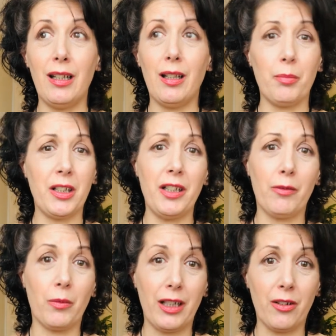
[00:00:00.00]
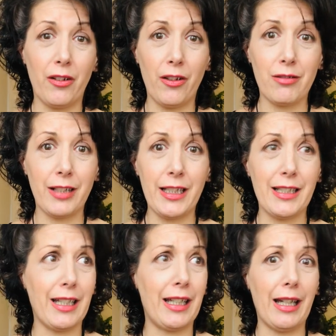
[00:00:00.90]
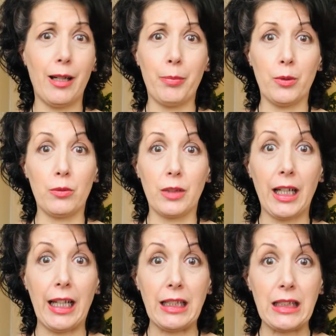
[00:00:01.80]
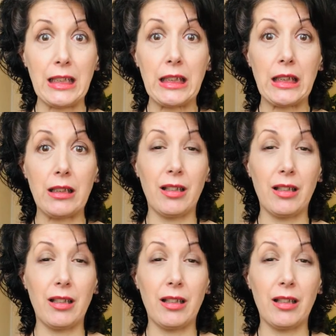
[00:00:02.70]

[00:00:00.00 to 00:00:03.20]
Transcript: I mean, I even went on a 3-day apple cleanse.